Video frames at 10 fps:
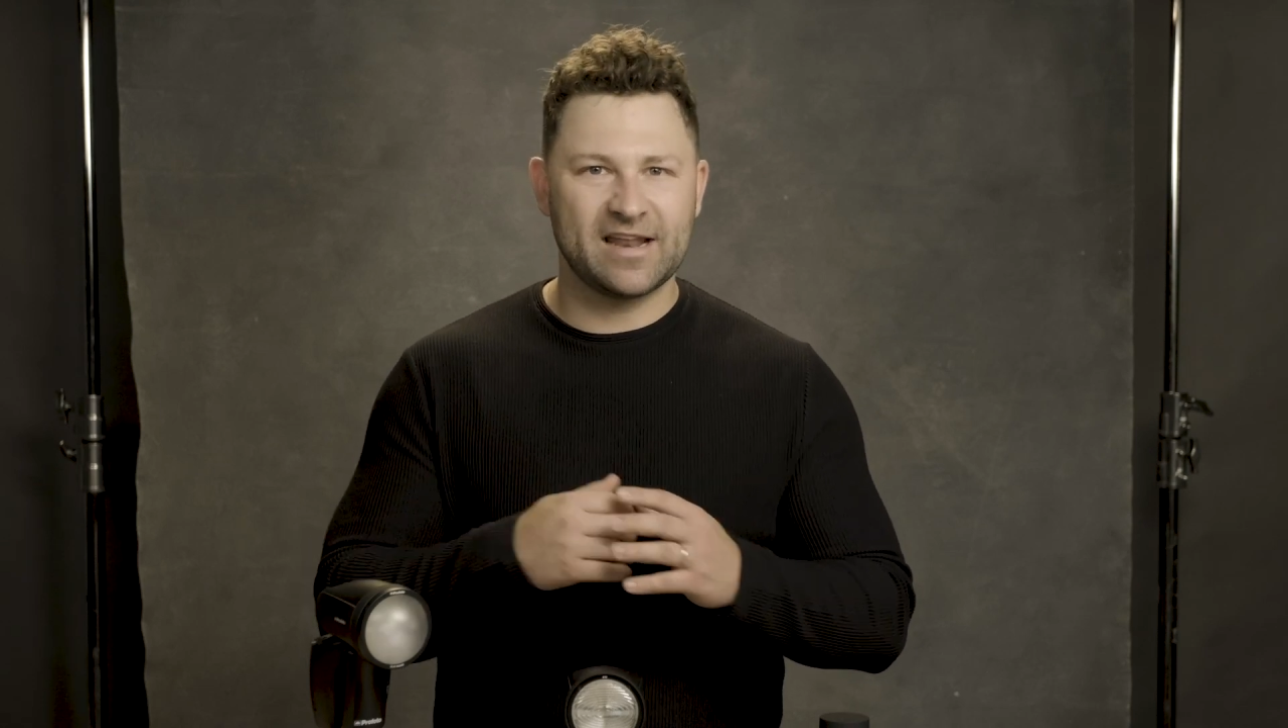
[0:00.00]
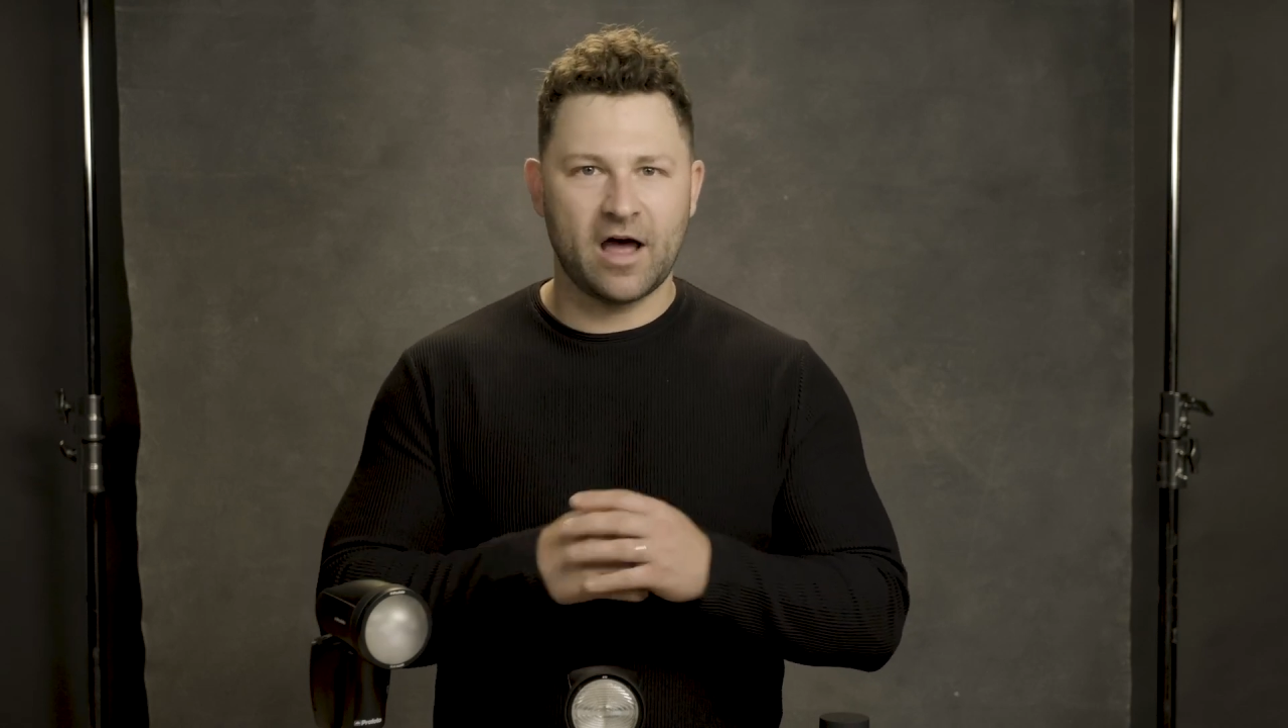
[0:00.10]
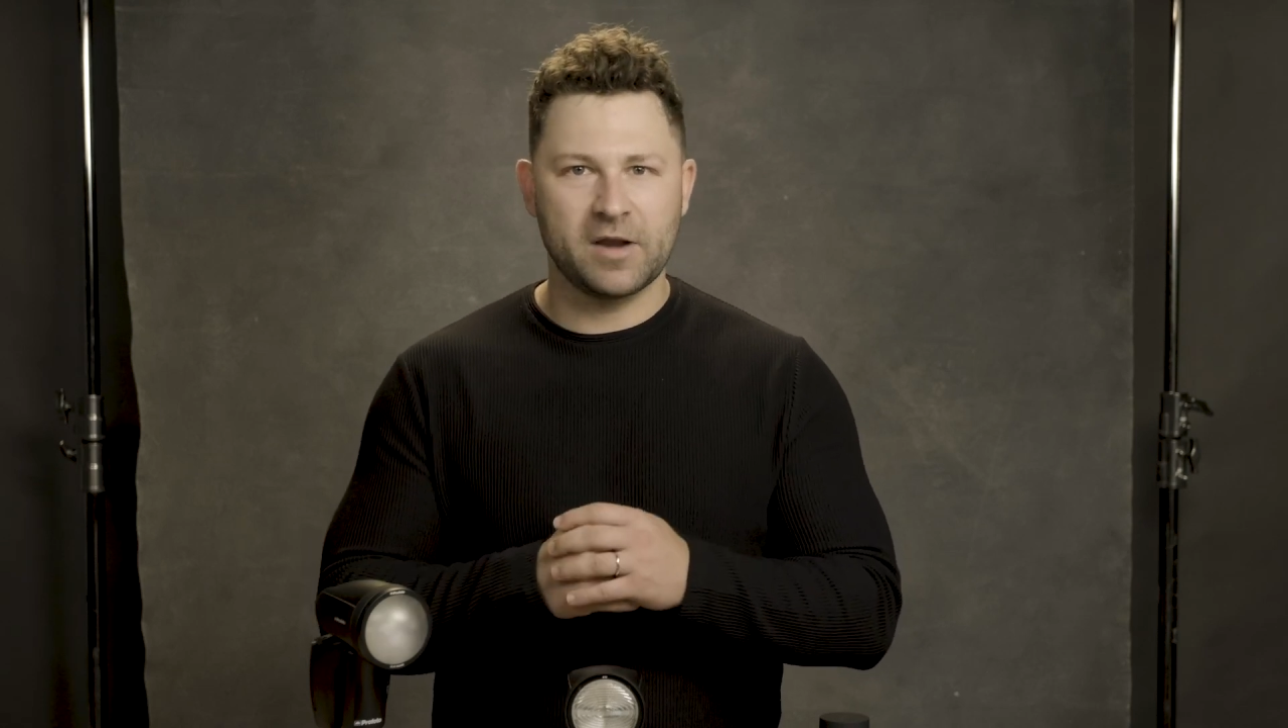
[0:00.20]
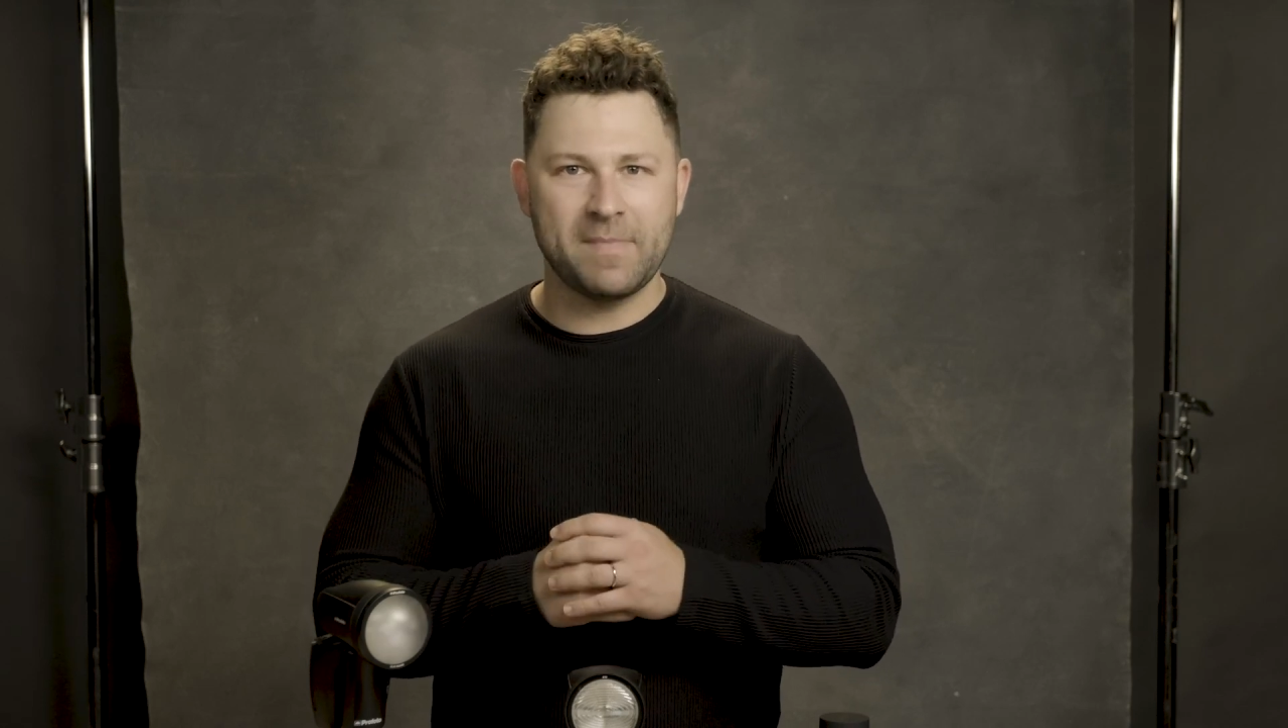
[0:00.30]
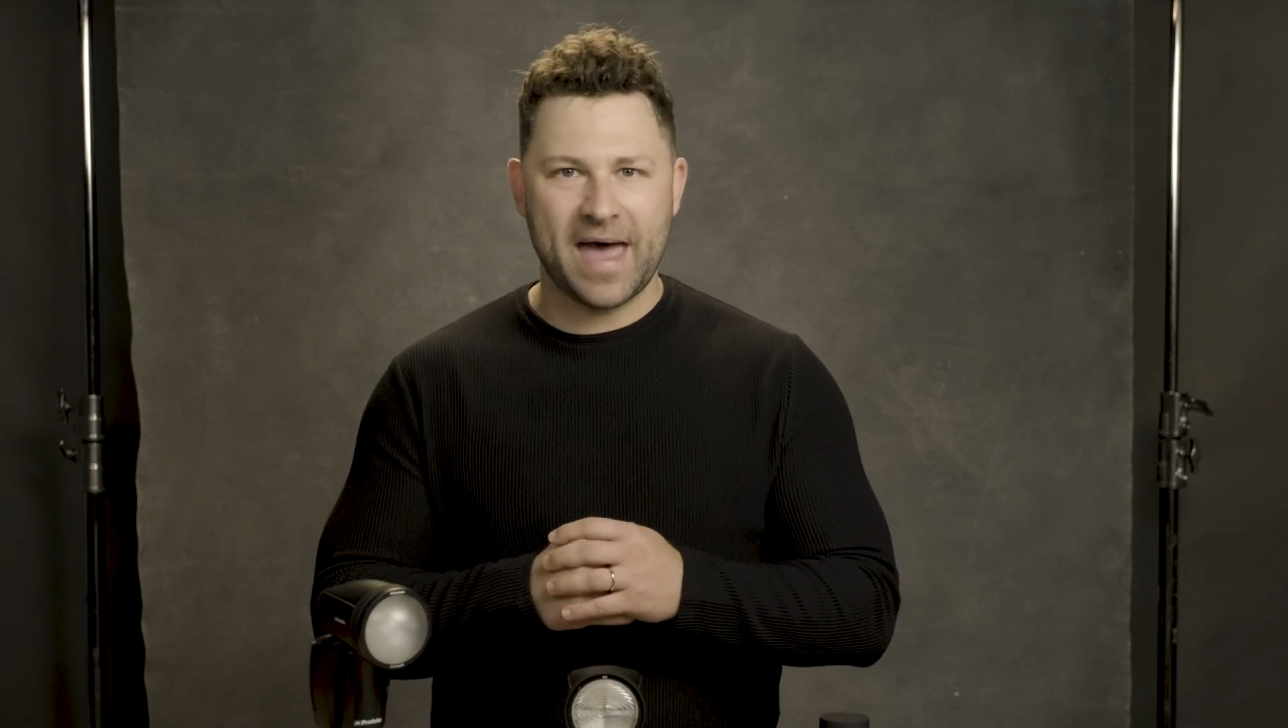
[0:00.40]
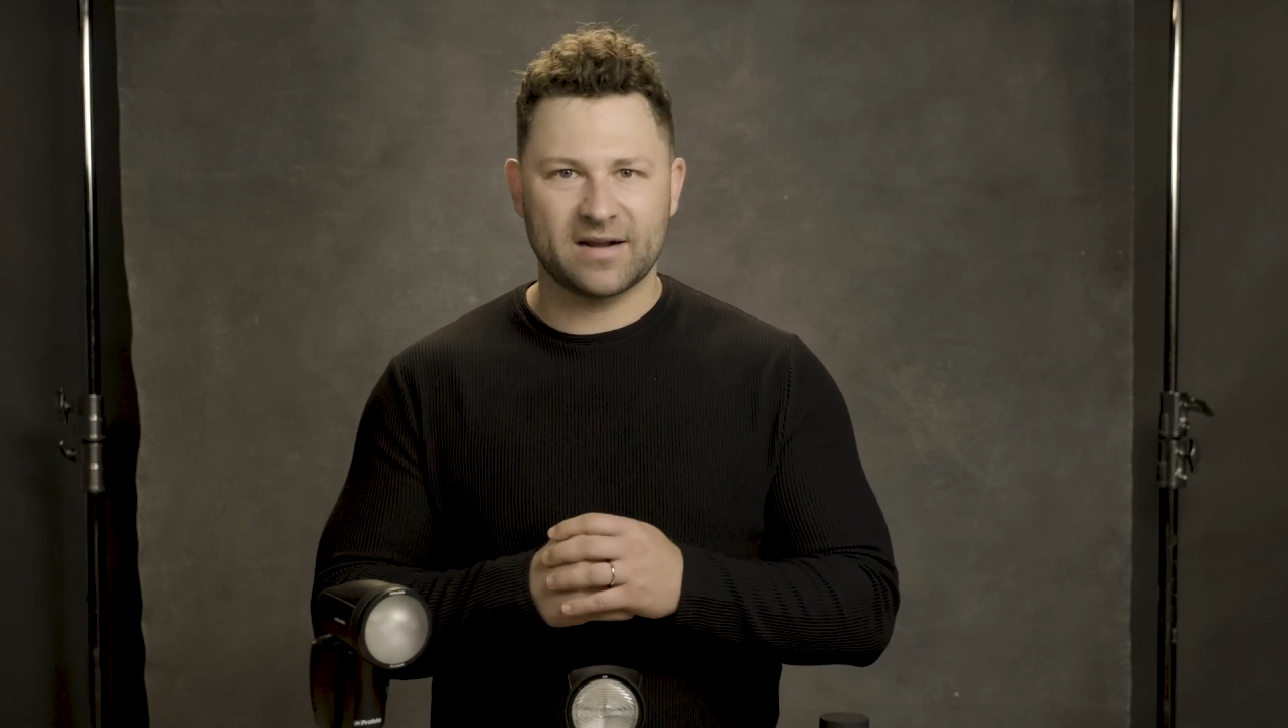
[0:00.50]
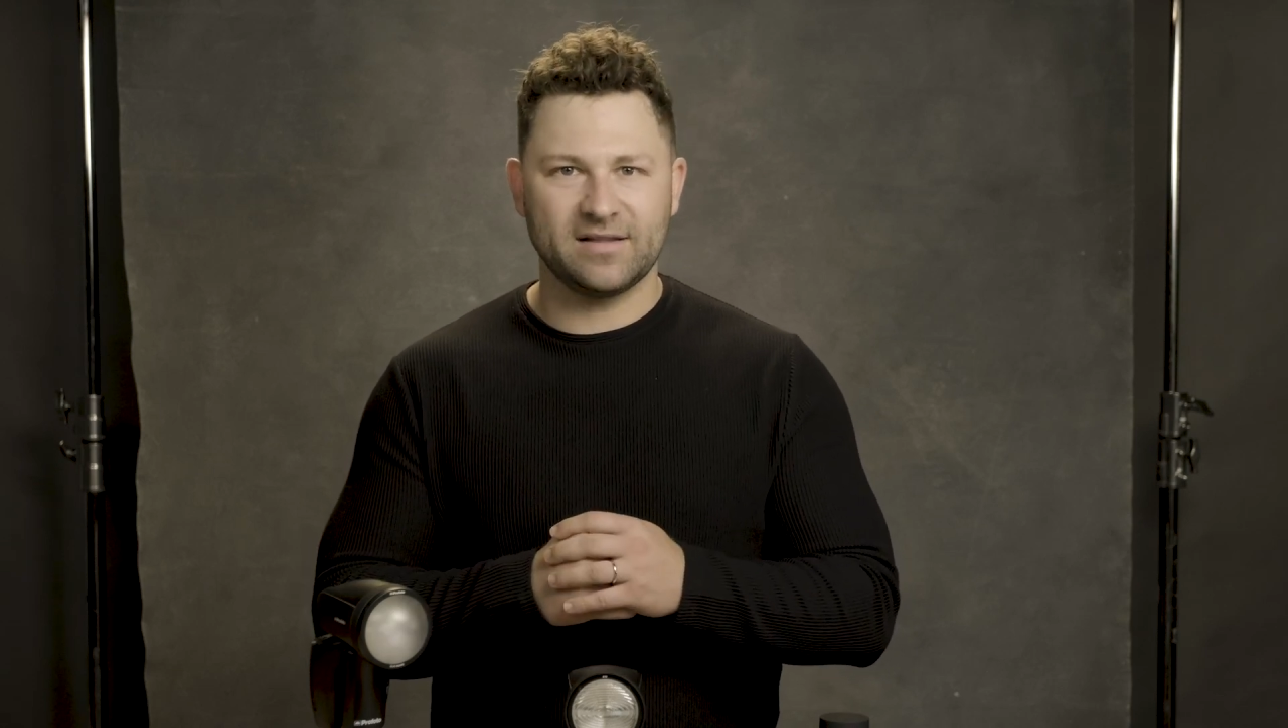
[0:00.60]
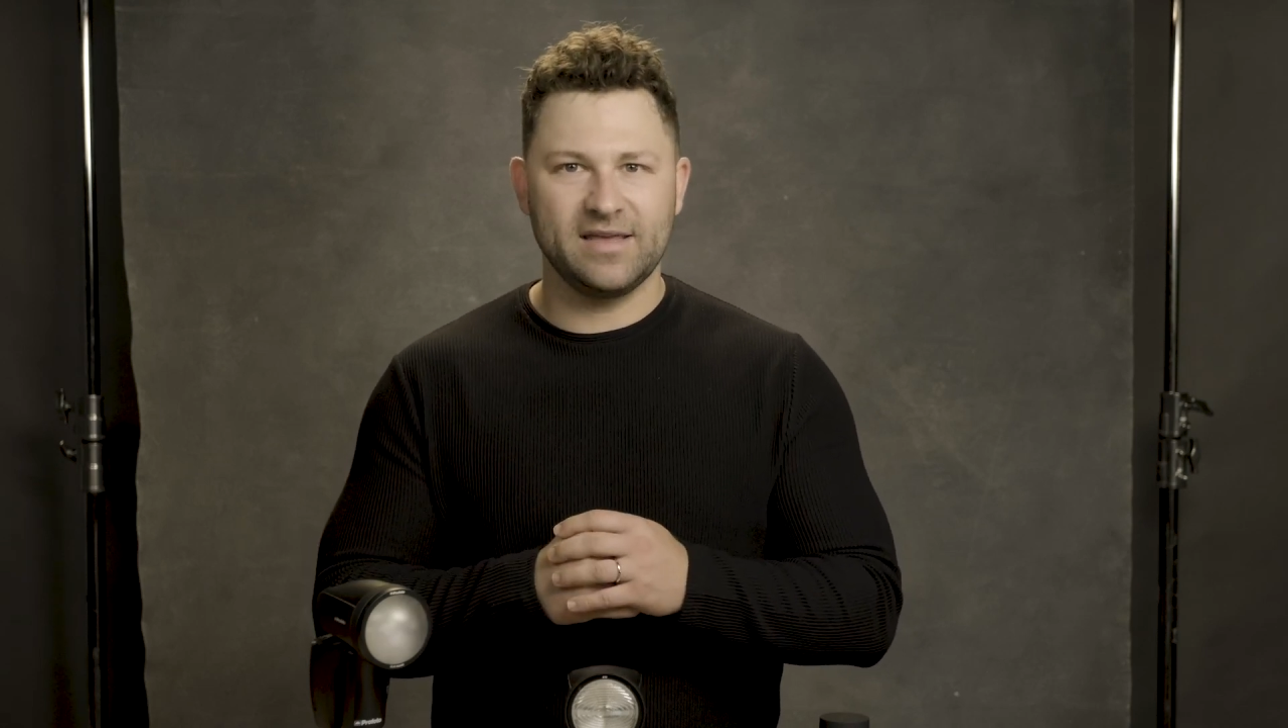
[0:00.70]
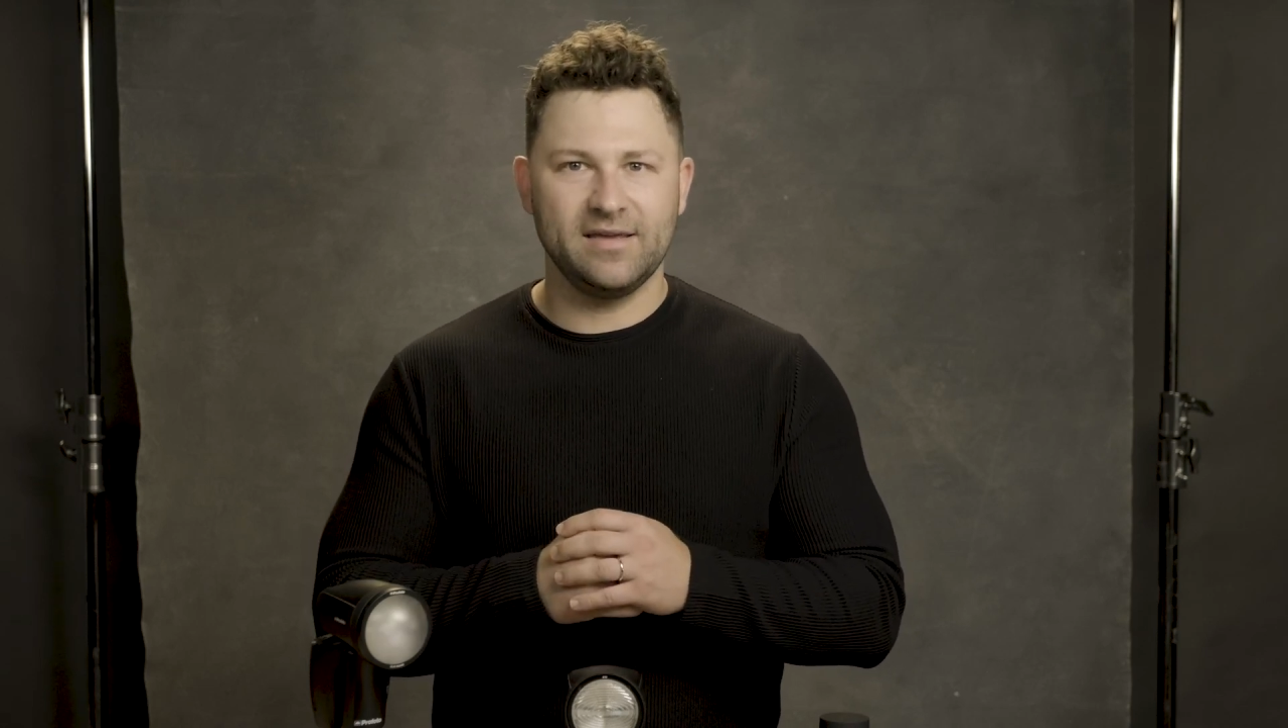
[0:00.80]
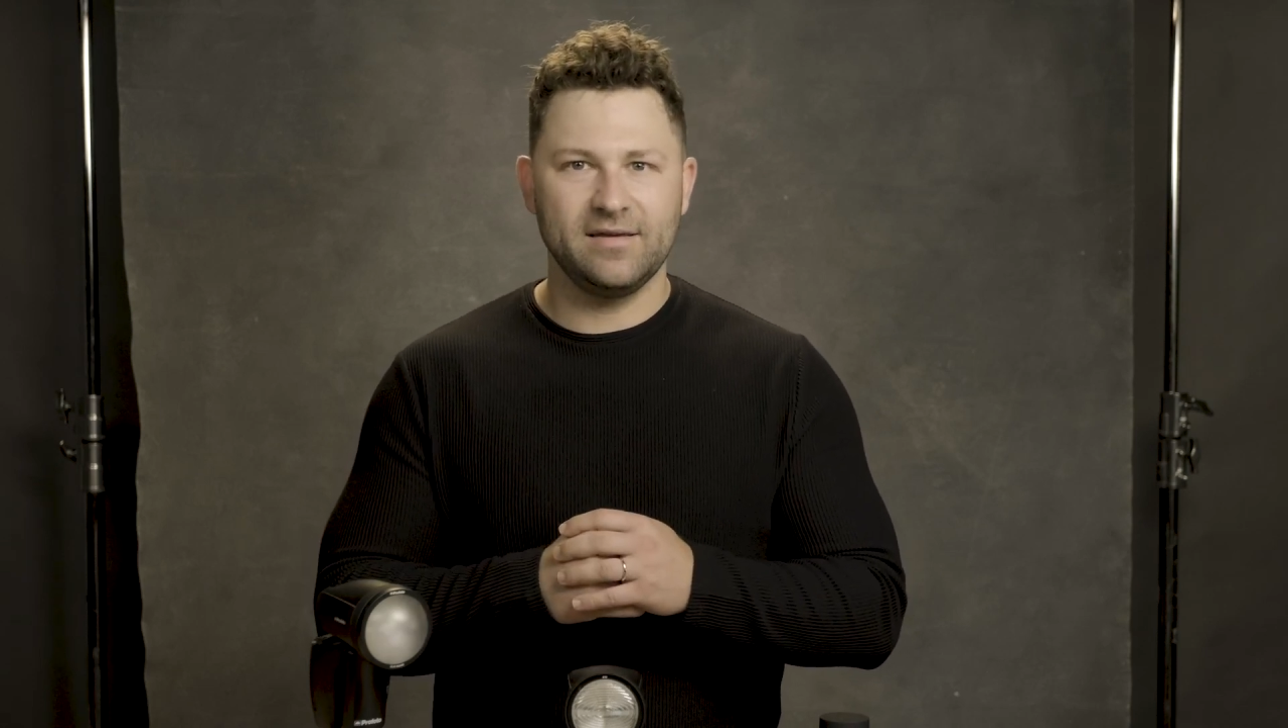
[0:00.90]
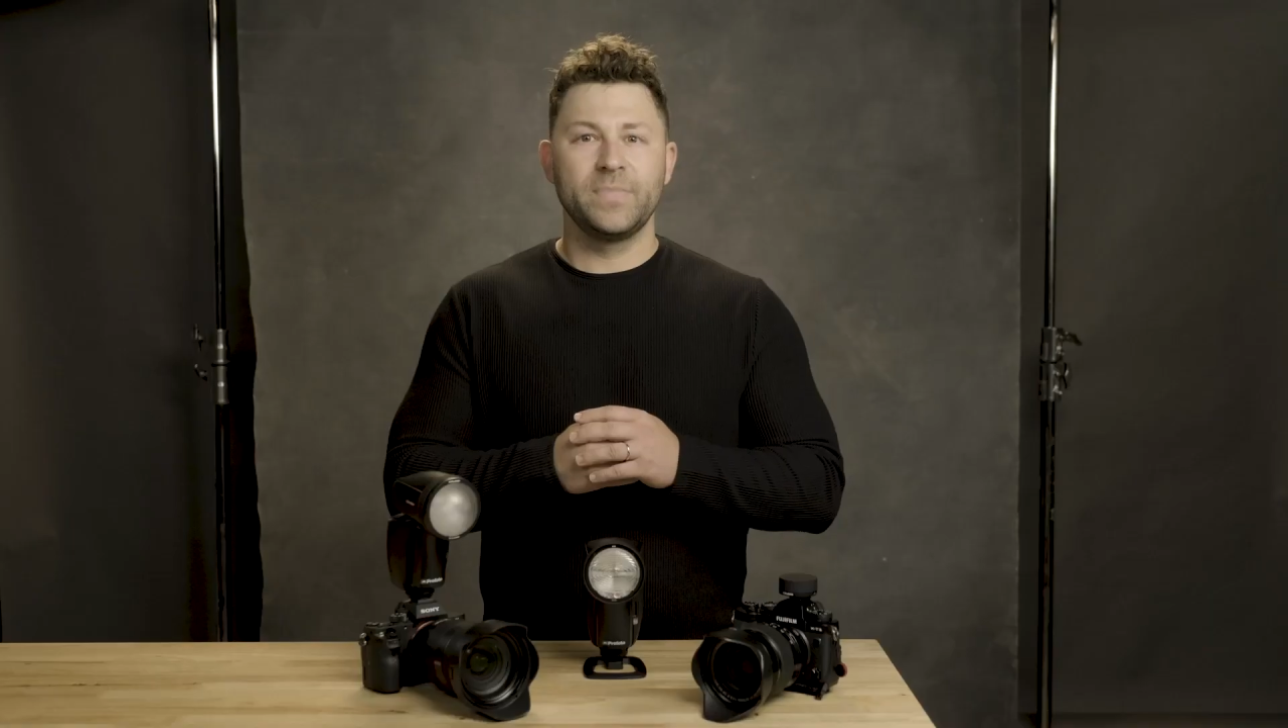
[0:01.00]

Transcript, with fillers: automatically.